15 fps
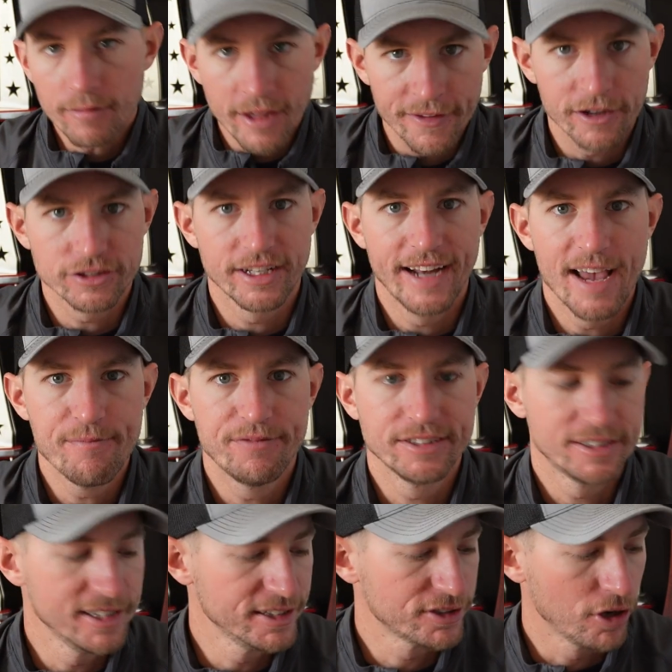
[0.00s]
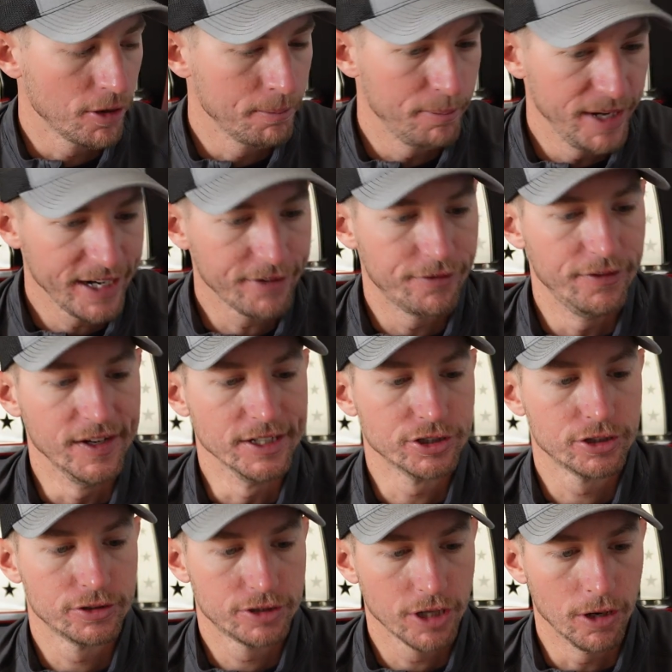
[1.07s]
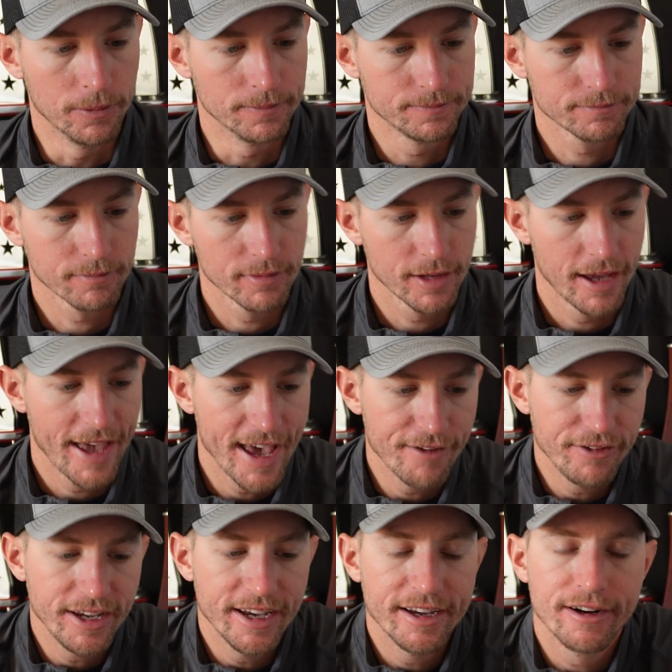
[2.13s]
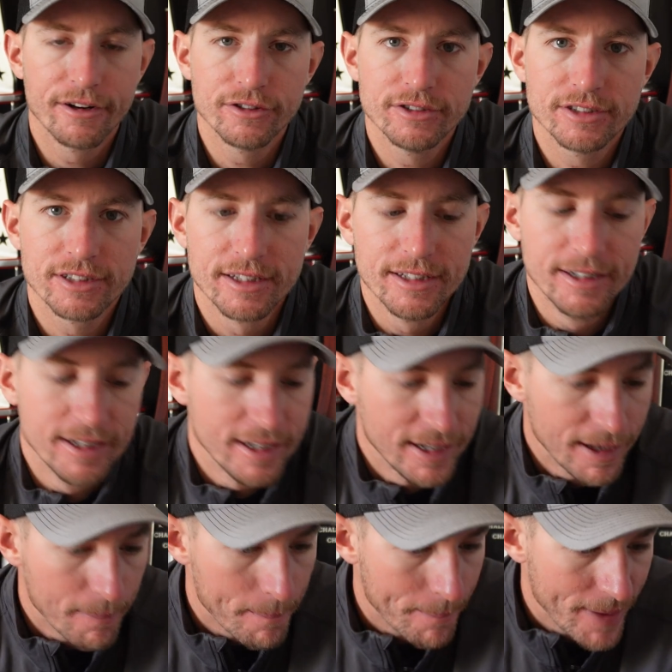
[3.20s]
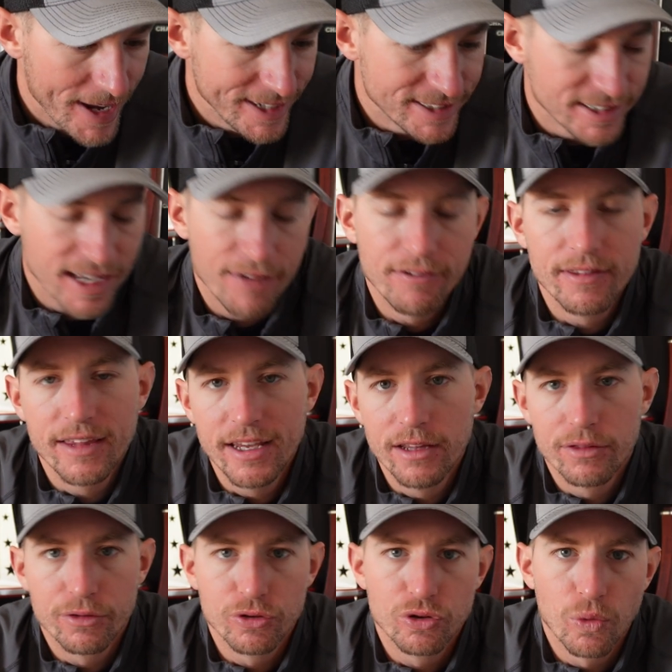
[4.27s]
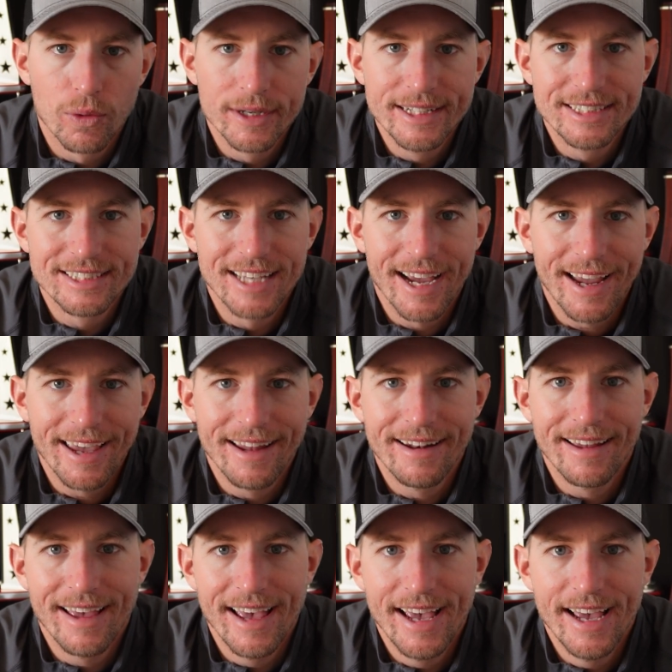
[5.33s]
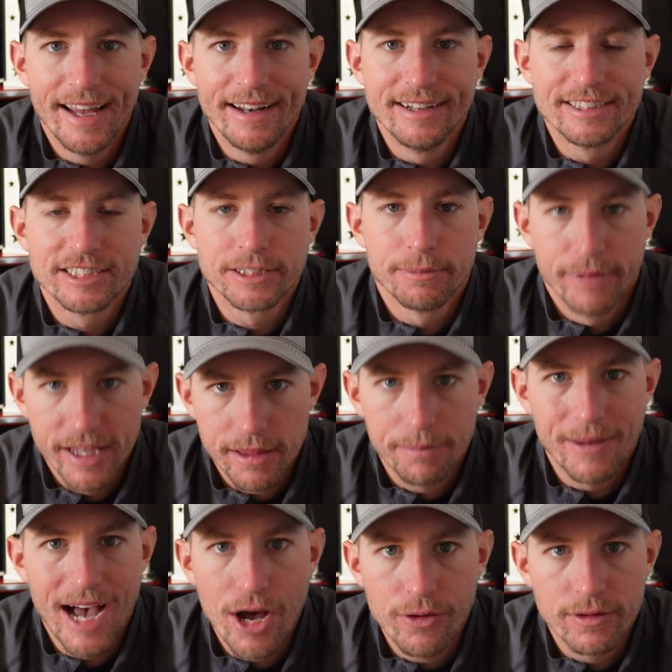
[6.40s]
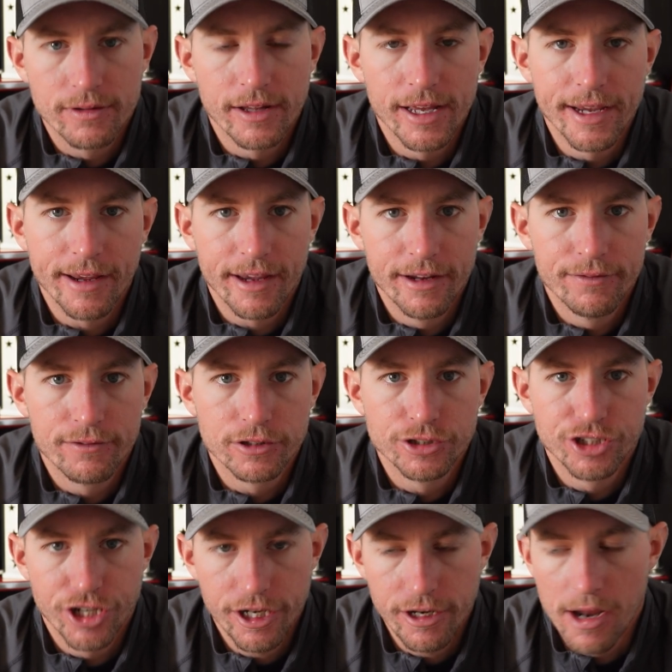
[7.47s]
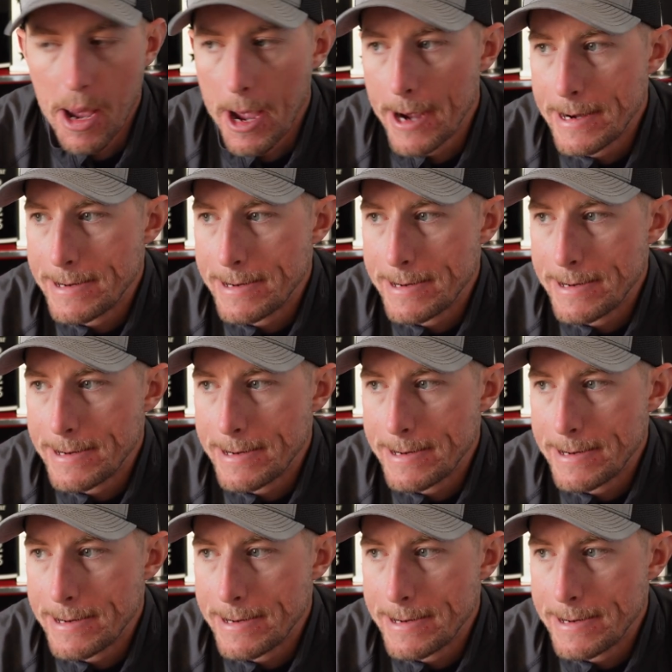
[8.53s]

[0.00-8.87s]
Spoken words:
there's an emphasis on big fish. So, Heavy Hitters, May 17th through 22nd at Smith Mountain Lake in Virginia.